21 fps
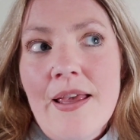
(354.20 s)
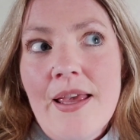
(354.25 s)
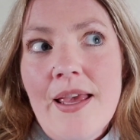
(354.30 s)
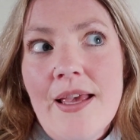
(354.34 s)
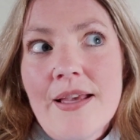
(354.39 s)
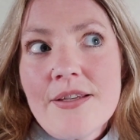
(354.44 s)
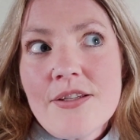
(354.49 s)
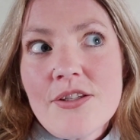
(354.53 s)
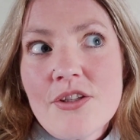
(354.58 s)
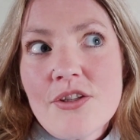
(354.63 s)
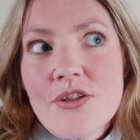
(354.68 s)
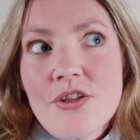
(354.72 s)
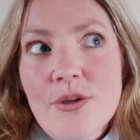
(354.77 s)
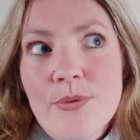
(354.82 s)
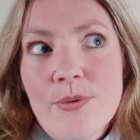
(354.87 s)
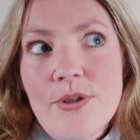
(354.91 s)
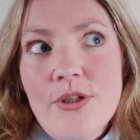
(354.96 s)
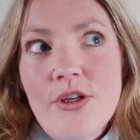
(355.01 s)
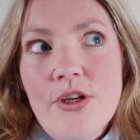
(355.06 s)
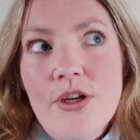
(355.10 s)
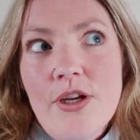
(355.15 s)

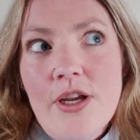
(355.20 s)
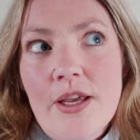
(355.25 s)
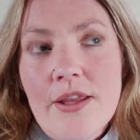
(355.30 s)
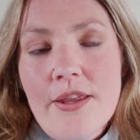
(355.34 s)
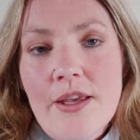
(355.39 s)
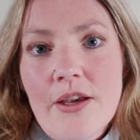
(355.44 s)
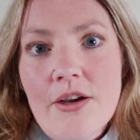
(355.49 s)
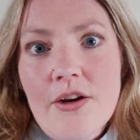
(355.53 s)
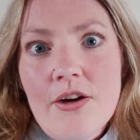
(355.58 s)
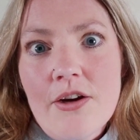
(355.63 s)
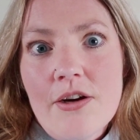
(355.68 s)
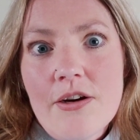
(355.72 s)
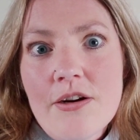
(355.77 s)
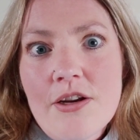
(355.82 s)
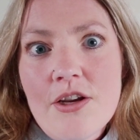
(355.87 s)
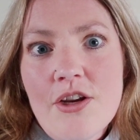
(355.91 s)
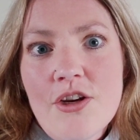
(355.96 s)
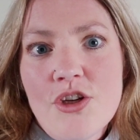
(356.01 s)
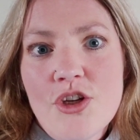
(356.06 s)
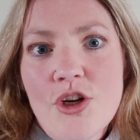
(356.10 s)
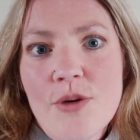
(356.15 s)
SW, I think her
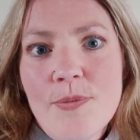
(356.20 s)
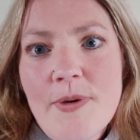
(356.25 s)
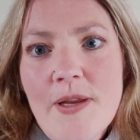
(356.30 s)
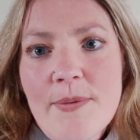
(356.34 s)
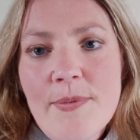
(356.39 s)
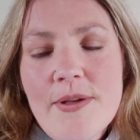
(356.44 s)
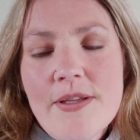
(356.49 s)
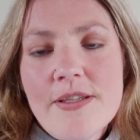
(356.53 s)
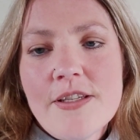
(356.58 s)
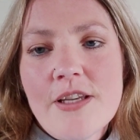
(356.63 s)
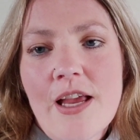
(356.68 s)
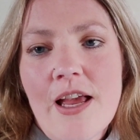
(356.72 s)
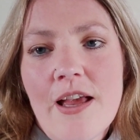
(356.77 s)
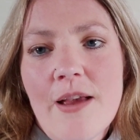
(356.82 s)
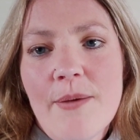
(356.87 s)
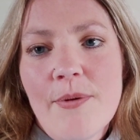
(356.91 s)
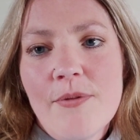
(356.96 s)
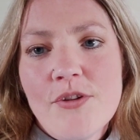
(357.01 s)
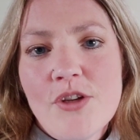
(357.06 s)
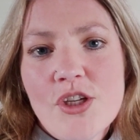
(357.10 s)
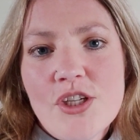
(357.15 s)
YouTube name is.
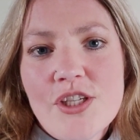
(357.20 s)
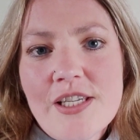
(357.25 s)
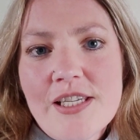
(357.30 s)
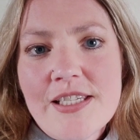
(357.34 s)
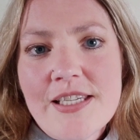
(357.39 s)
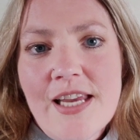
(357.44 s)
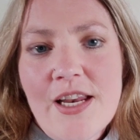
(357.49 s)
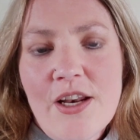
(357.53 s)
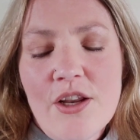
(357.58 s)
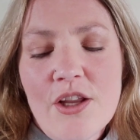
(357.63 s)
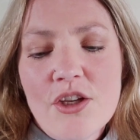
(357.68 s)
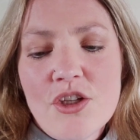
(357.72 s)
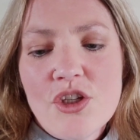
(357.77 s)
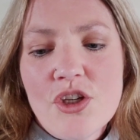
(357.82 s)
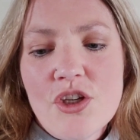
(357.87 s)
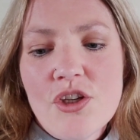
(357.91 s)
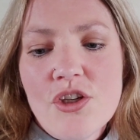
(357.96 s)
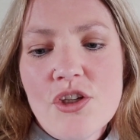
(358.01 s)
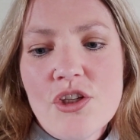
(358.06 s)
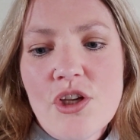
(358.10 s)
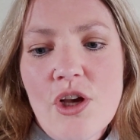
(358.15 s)
Um, I've just seen that
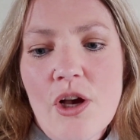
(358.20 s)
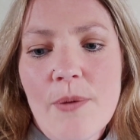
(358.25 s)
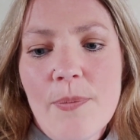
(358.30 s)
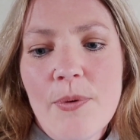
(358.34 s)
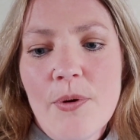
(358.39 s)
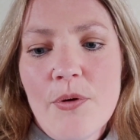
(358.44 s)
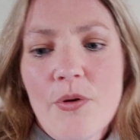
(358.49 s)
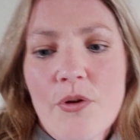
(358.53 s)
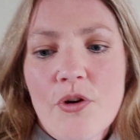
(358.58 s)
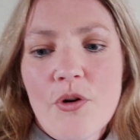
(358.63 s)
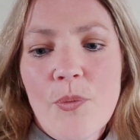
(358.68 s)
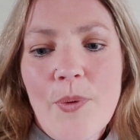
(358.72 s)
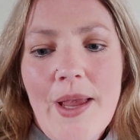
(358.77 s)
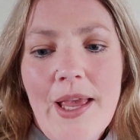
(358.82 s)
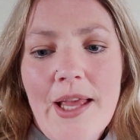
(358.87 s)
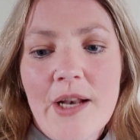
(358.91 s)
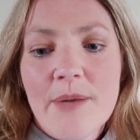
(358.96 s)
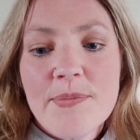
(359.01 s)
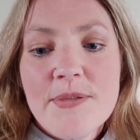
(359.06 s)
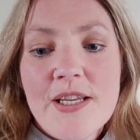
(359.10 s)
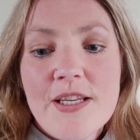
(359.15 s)
she's uploaded her weigh
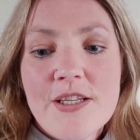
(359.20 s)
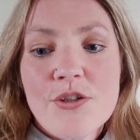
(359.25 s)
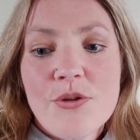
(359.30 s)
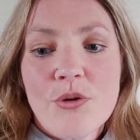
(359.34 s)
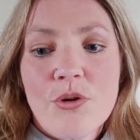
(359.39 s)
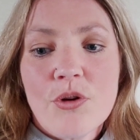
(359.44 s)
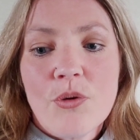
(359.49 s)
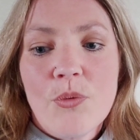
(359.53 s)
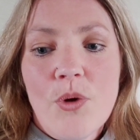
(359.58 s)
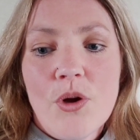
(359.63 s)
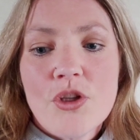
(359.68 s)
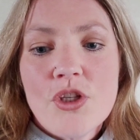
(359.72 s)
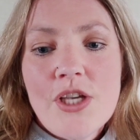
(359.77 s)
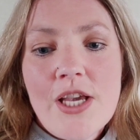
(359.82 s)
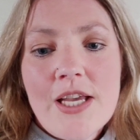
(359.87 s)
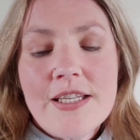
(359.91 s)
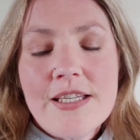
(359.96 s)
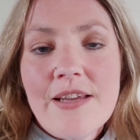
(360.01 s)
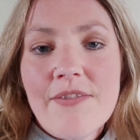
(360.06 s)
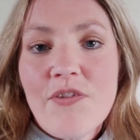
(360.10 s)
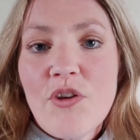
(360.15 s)
in update, so I'm going to watch
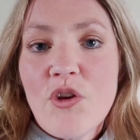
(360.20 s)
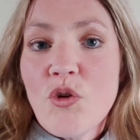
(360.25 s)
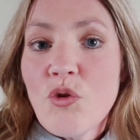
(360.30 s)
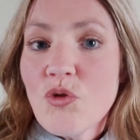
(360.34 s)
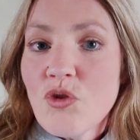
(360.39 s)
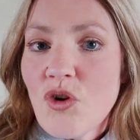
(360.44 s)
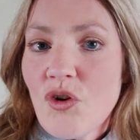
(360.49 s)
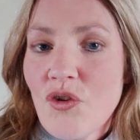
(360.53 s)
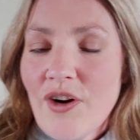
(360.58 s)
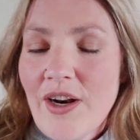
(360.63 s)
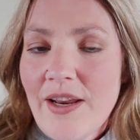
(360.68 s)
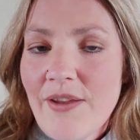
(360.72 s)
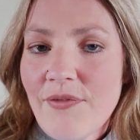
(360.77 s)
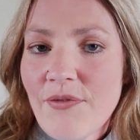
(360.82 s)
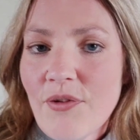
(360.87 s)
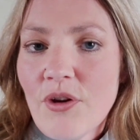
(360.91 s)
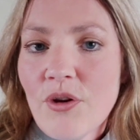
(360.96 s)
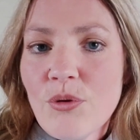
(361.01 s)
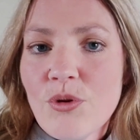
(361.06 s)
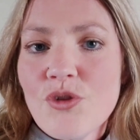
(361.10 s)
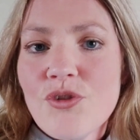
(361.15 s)
it. If you don't already
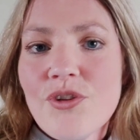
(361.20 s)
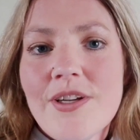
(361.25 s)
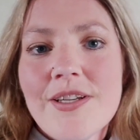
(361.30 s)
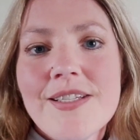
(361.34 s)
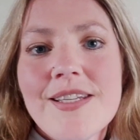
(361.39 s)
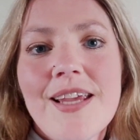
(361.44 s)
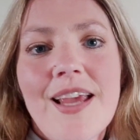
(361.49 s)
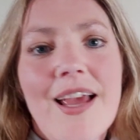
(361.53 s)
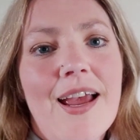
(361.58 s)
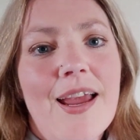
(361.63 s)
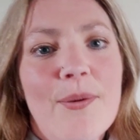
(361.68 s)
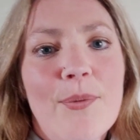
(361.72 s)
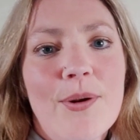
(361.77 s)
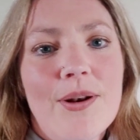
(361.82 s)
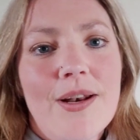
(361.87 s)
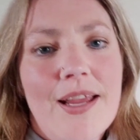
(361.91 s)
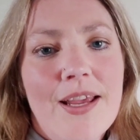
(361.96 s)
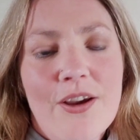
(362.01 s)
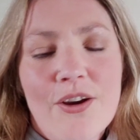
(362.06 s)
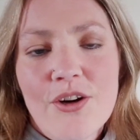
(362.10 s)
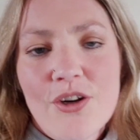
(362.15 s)
follow Tracy, I will
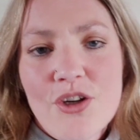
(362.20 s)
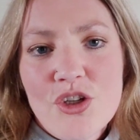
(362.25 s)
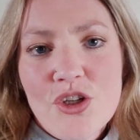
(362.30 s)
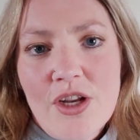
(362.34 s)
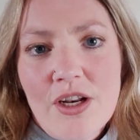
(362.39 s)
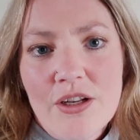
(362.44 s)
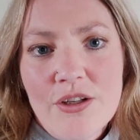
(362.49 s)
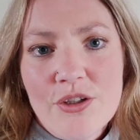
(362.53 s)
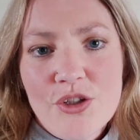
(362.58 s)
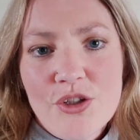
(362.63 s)
link her channel